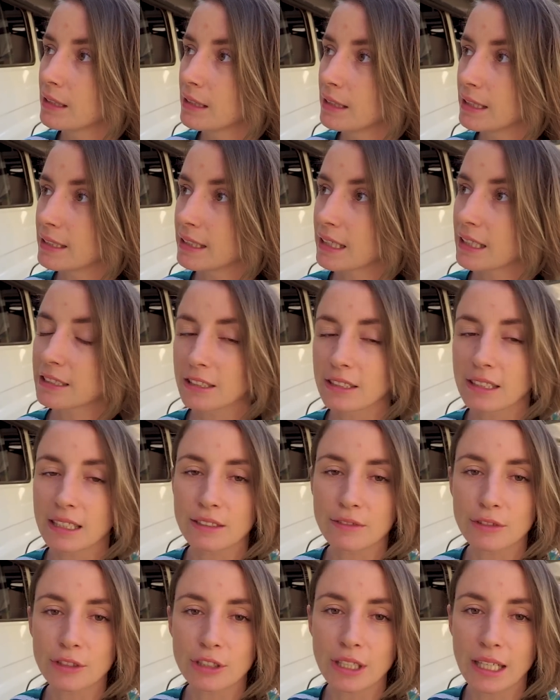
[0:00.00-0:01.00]
and yeah, so the
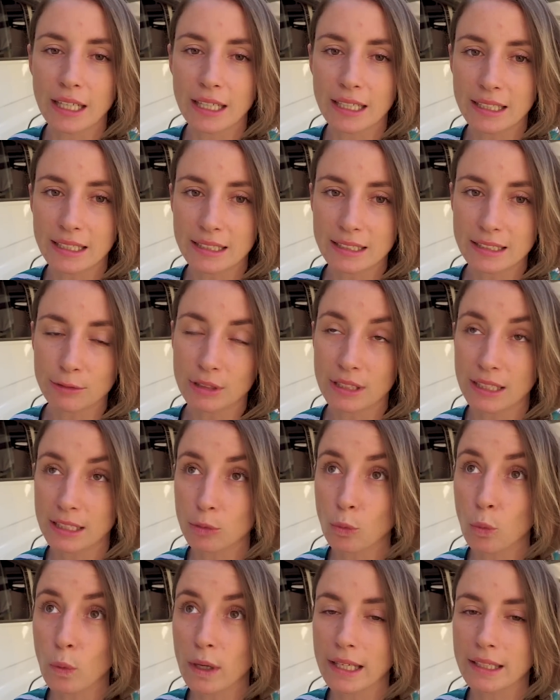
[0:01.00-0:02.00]
next few days or the
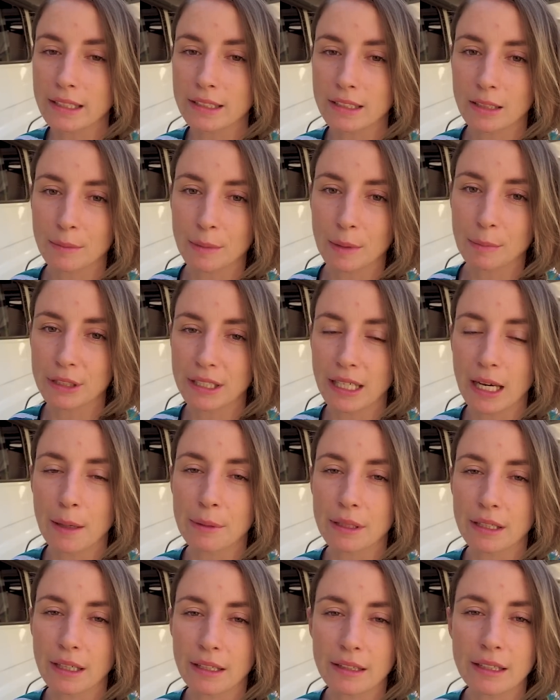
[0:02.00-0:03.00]
next week's going to be pretty
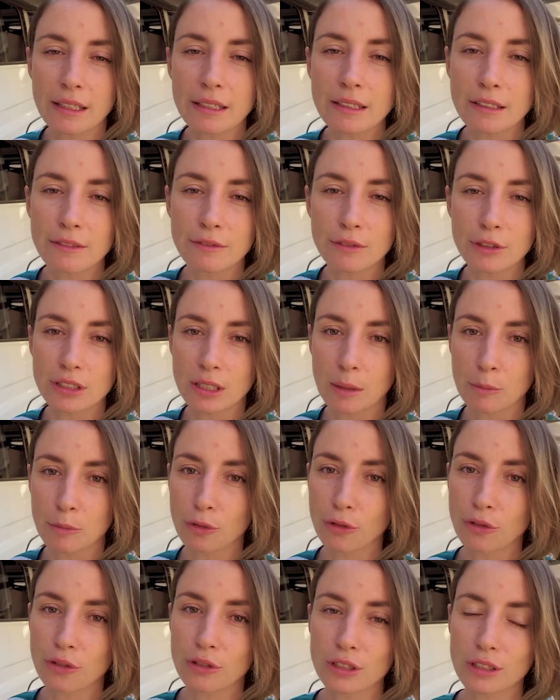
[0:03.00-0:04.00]
epic, I think. The views up
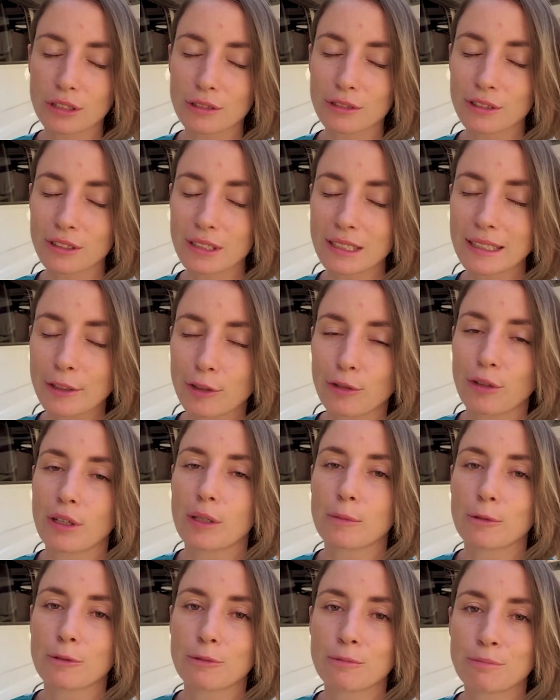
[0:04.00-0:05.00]
north just look incredible.